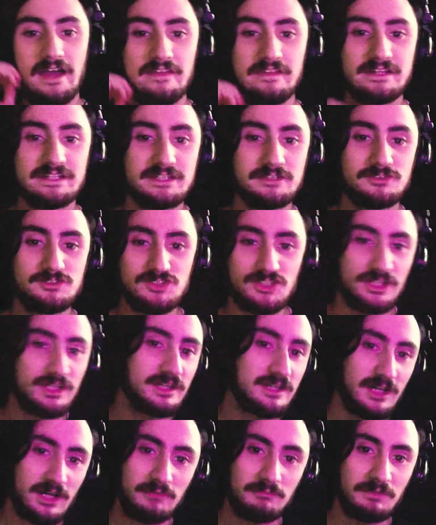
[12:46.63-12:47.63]
And then he was
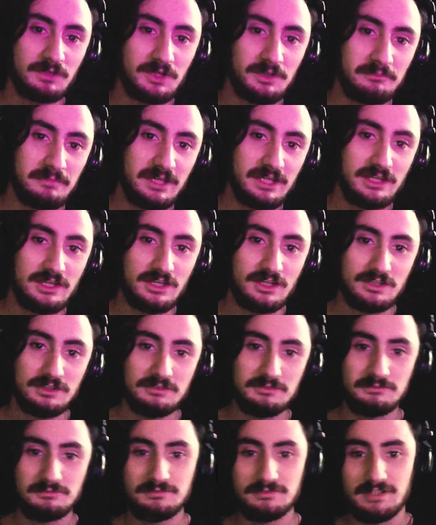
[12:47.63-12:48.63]
like, I'm gonna make it.
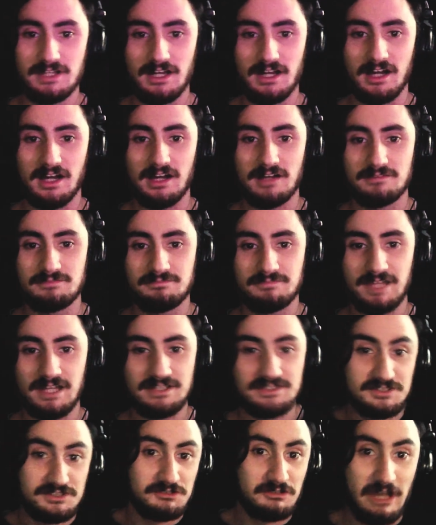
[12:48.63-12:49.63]

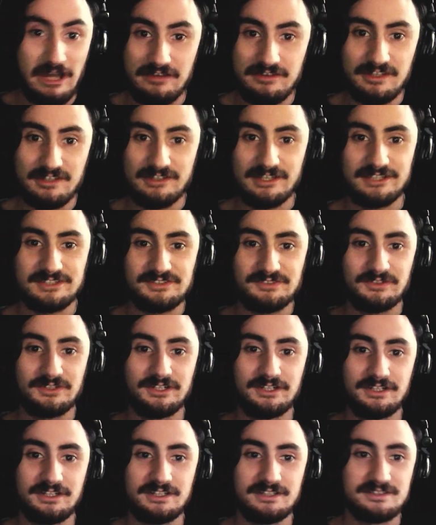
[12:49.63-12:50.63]
I think that's
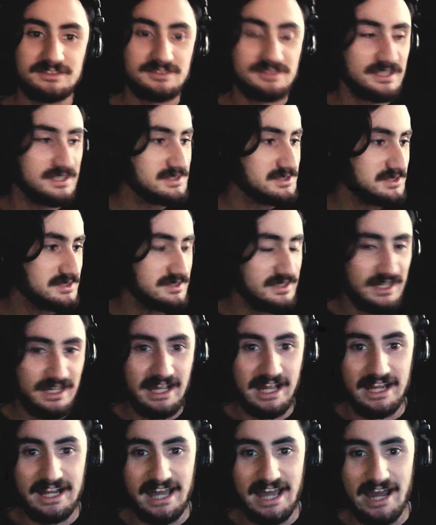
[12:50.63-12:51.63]
what it is. That's
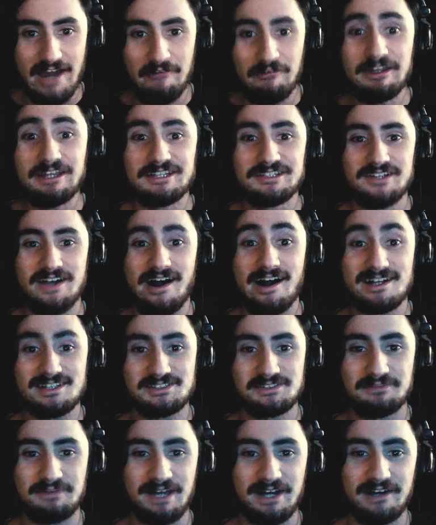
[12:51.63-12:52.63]
kind of how he
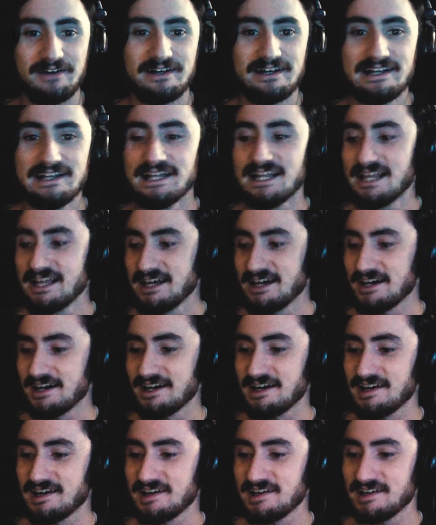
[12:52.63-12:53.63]
talks about
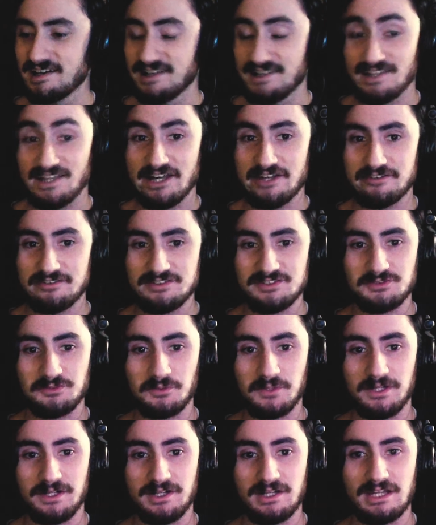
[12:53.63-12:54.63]
a lot of
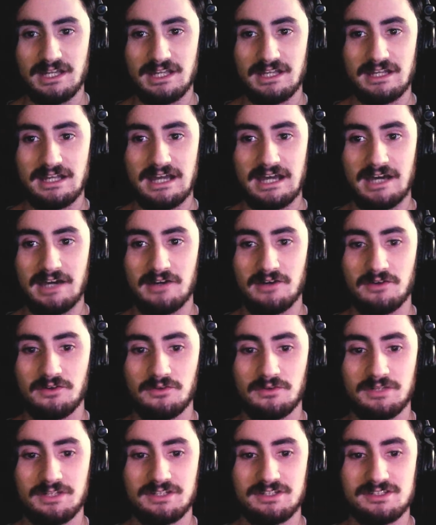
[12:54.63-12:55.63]
his work and
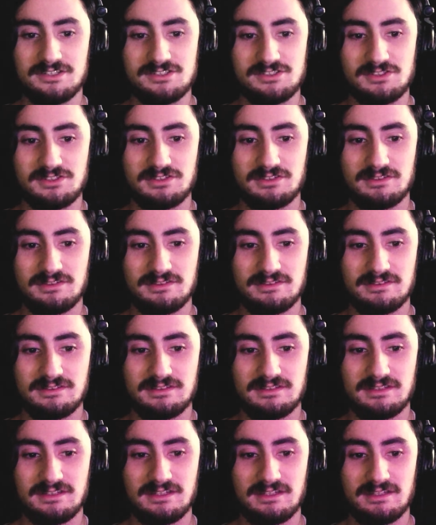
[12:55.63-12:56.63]
how he doesn't
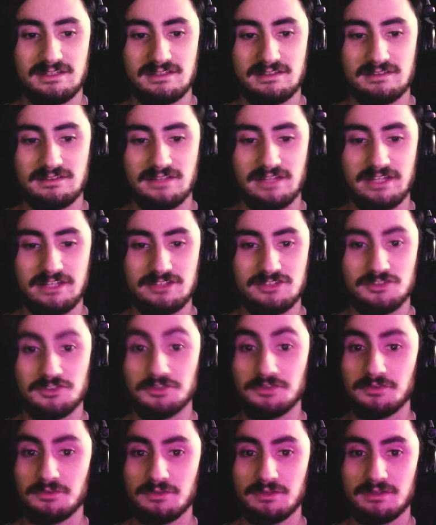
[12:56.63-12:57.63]
like
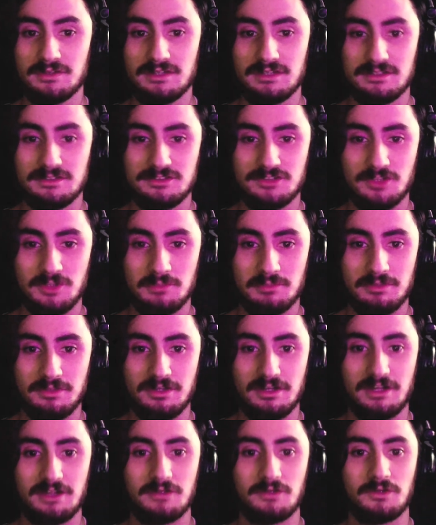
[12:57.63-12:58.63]
to
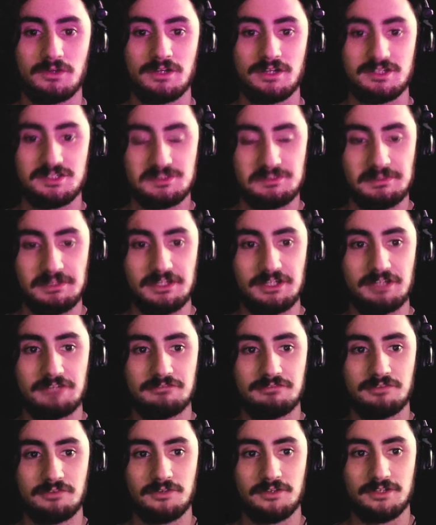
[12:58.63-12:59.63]
interpret it or
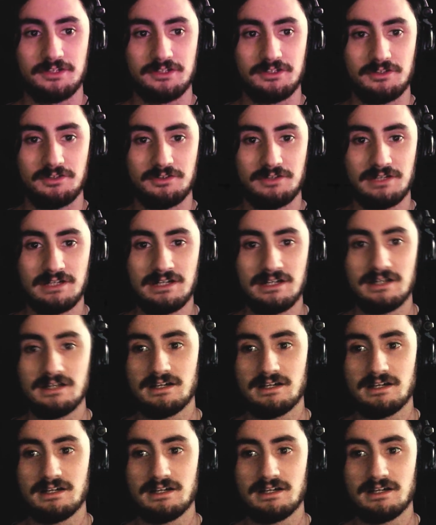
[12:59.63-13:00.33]
explain it for you.